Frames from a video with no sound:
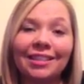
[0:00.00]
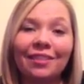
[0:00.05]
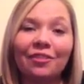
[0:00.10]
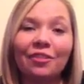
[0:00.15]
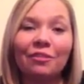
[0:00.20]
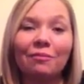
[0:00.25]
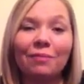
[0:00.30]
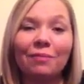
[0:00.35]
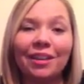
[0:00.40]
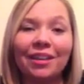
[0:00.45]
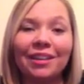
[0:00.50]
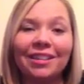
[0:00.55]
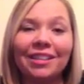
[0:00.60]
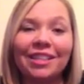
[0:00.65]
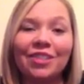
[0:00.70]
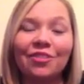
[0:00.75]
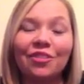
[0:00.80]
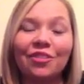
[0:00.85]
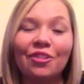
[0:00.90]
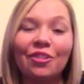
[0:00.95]
If you made it
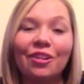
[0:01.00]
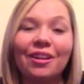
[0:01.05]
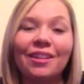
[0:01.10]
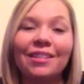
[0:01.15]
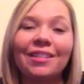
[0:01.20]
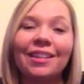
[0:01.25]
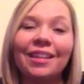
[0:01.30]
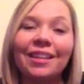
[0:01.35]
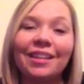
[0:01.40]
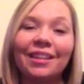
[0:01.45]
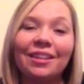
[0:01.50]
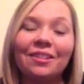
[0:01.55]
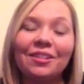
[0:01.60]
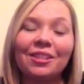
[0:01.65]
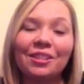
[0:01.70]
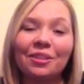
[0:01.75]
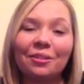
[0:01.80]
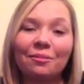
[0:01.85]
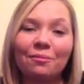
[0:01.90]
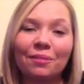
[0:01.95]
this far, thank you
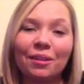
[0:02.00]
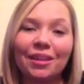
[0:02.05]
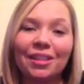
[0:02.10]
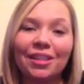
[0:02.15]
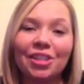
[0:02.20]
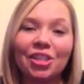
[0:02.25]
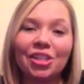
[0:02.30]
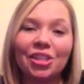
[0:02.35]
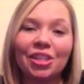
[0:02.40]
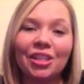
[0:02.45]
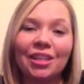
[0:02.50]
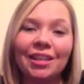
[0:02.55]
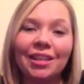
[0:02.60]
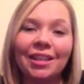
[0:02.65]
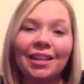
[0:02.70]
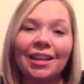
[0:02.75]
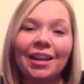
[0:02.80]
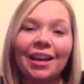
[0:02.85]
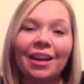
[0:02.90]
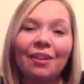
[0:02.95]
so much.
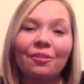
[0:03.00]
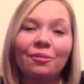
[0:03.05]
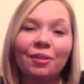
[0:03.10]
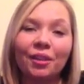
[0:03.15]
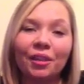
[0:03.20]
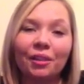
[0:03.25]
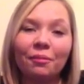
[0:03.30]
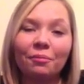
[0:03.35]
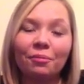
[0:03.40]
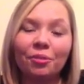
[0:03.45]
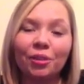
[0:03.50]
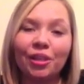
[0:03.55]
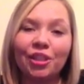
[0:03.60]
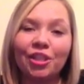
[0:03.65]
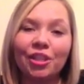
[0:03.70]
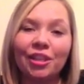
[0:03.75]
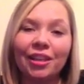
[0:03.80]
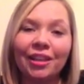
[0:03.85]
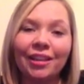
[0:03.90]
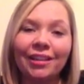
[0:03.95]
I really
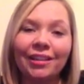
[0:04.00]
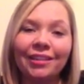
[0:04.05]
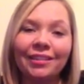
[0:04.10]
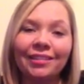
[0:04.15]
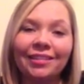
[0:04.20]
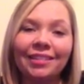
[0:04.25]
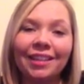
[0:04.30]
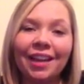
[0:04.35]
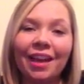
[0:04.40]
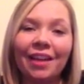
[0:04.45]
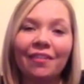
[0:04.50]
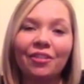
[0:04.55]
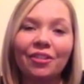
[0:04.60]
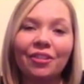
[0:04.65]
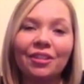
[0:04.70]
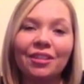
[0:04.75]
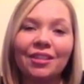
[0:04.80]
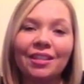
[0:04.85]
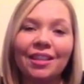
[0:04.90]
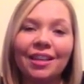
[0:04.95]
appreciate it. Have a
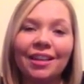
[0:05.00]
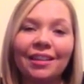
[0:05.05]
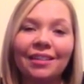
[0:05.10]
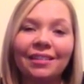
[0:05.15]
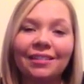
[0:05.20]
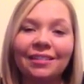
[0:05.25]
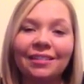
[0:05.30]
good day.